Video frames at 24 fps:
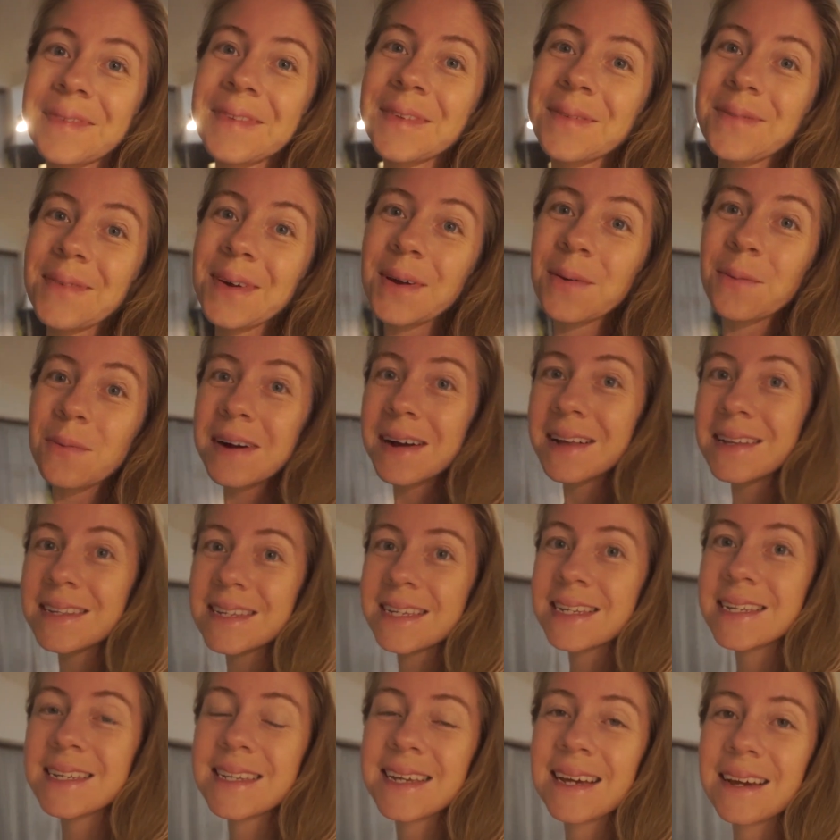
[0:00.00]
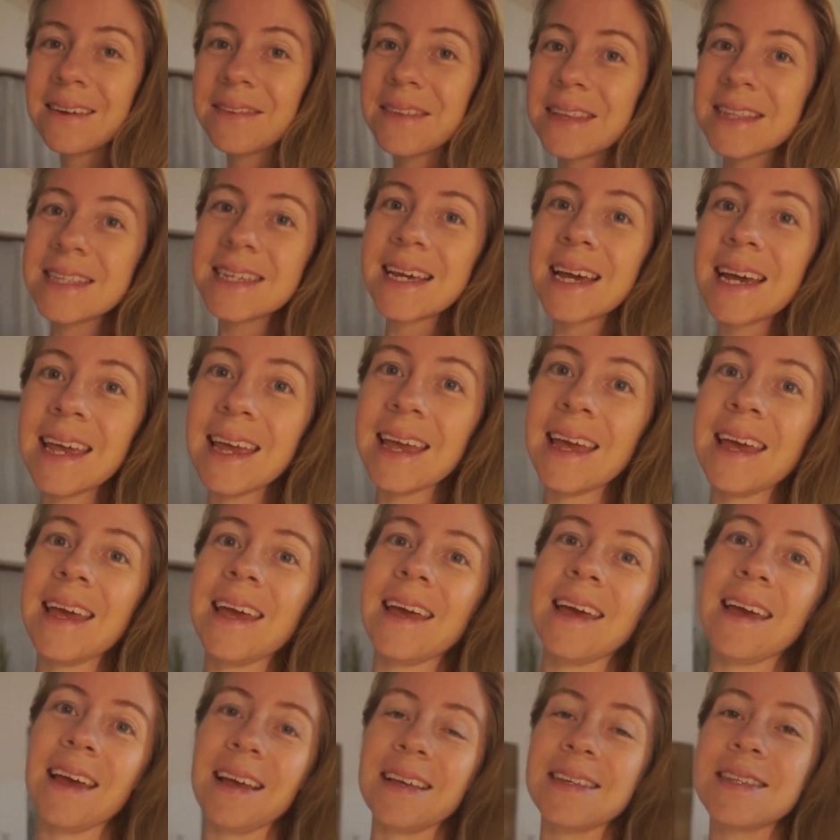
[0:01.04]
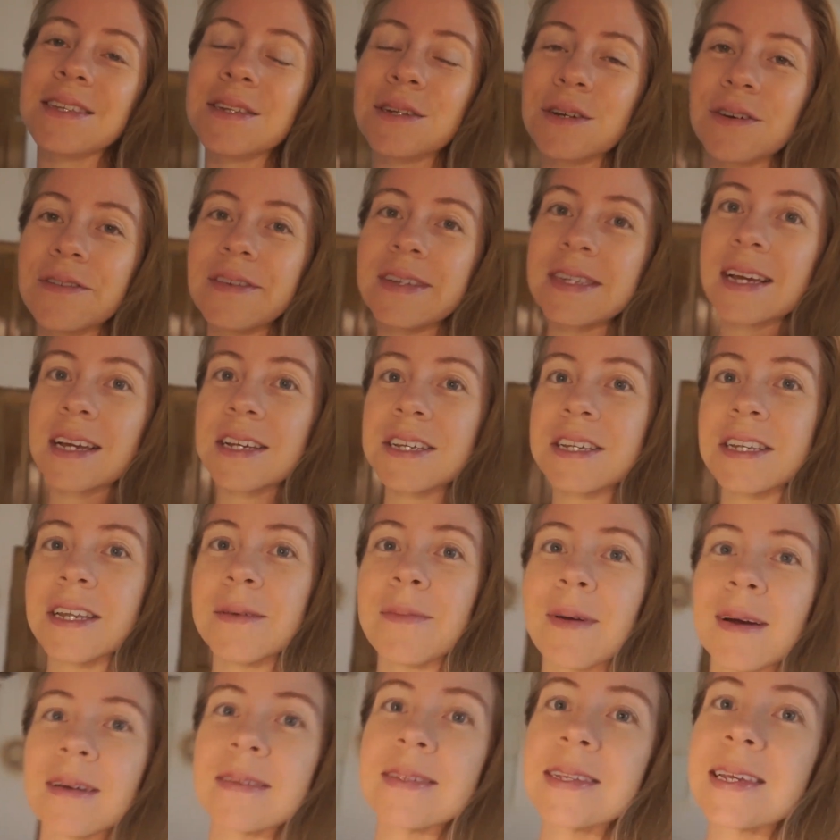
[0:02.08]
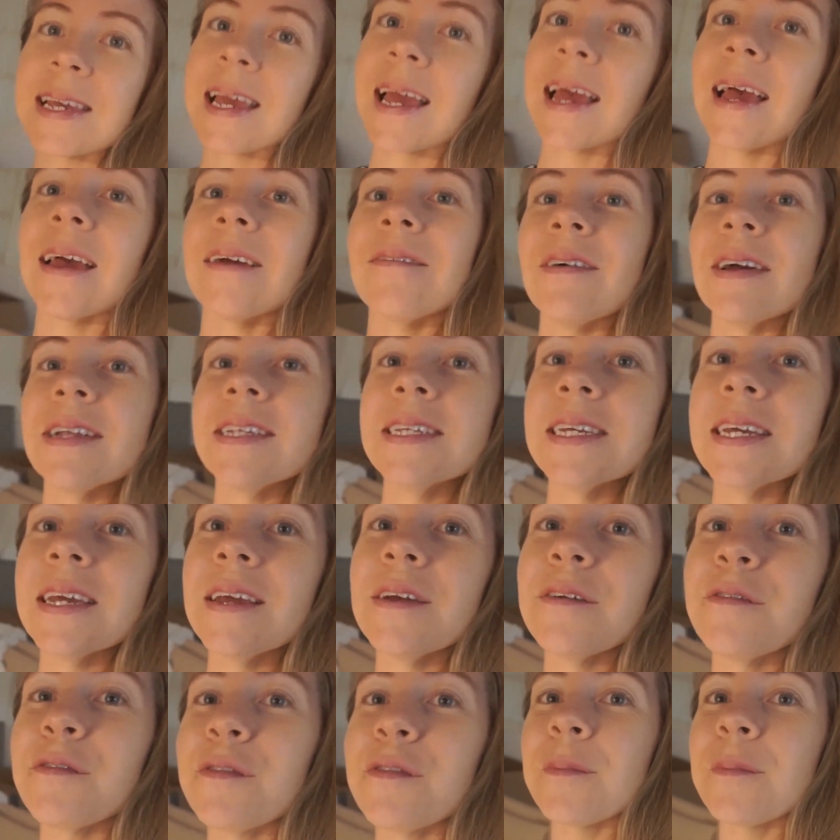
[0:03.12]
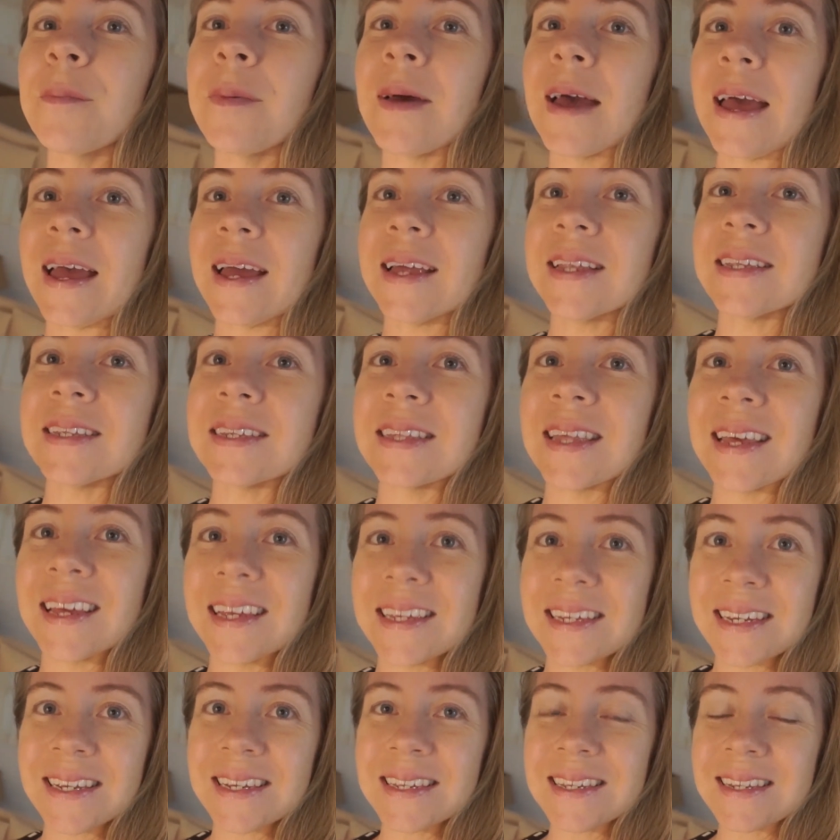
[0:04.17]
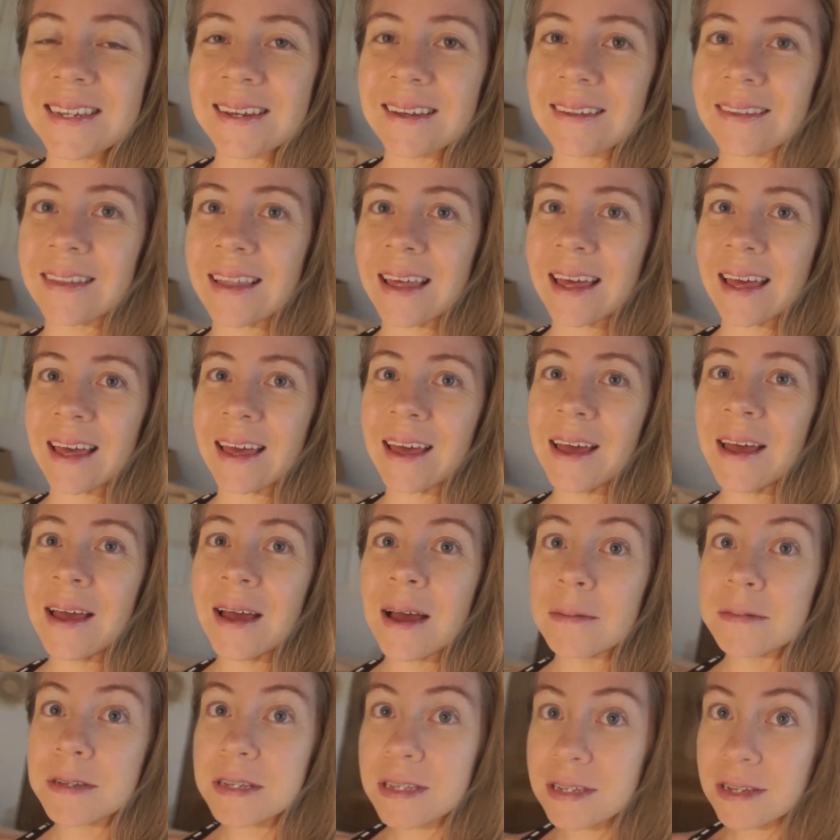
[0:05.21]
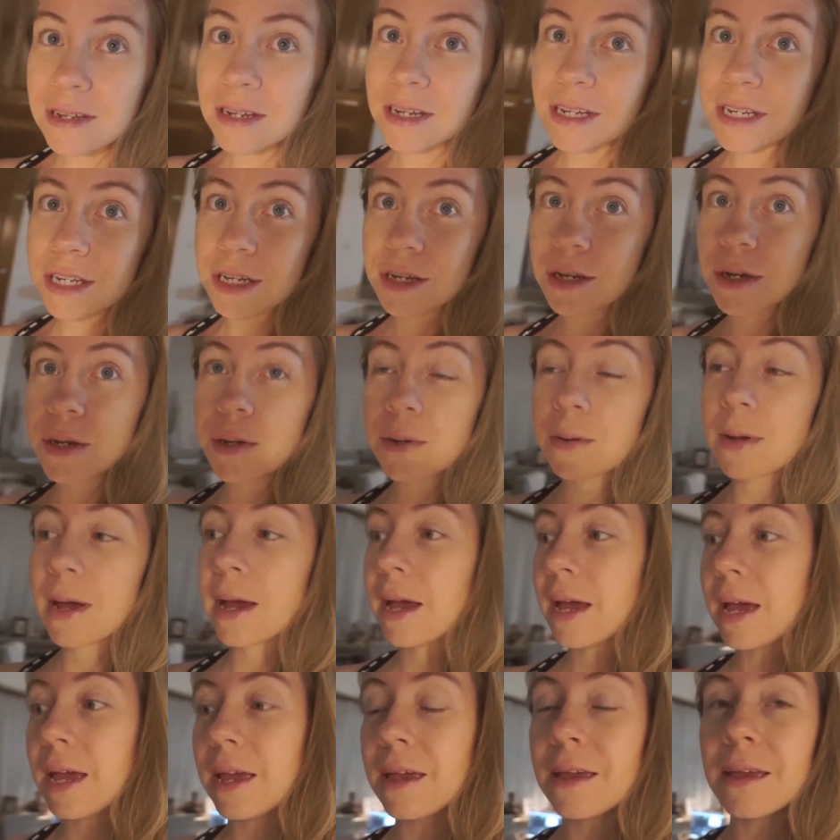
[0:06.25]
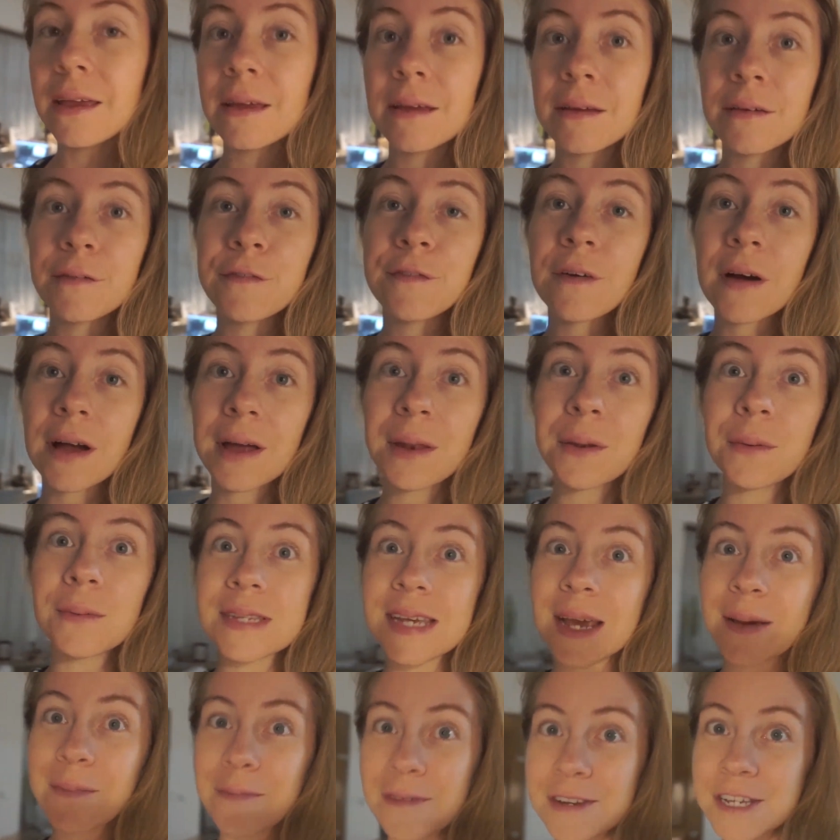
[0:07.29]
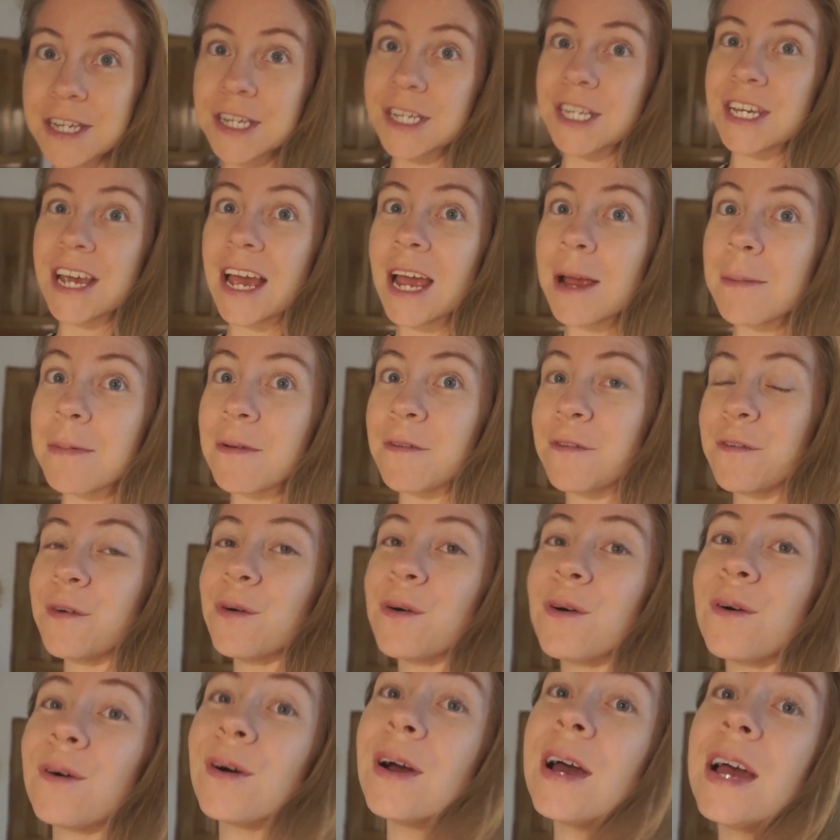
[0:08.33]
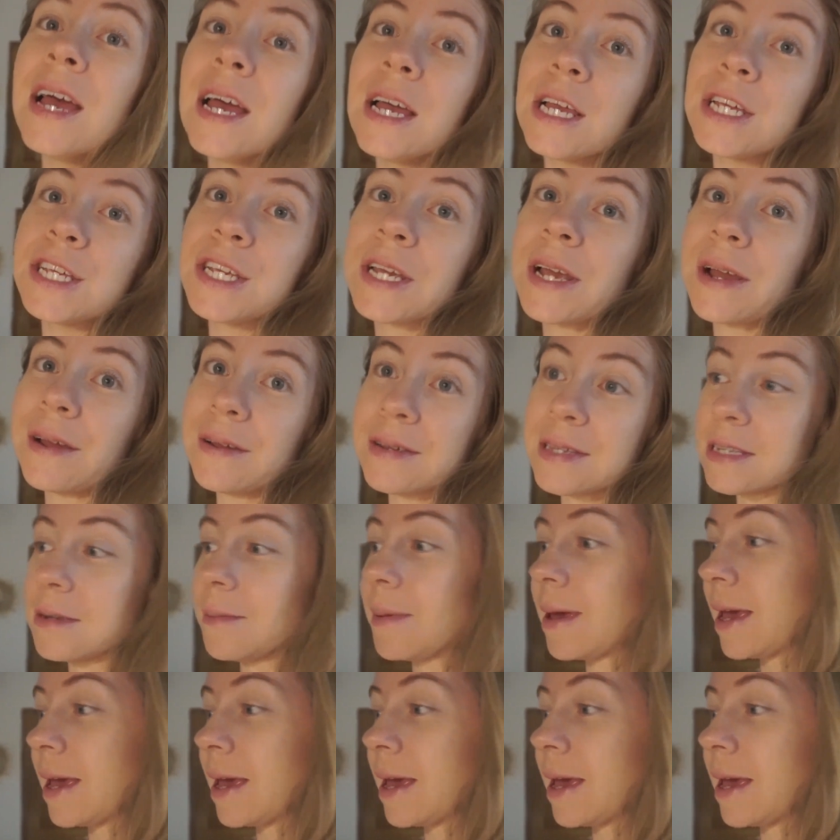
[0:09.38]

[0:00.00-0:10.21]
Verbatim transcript: So we're winding down the day here. Story's actually about to get ready bed. There she is down there. I'm just gonna do a final temperature check before she goes to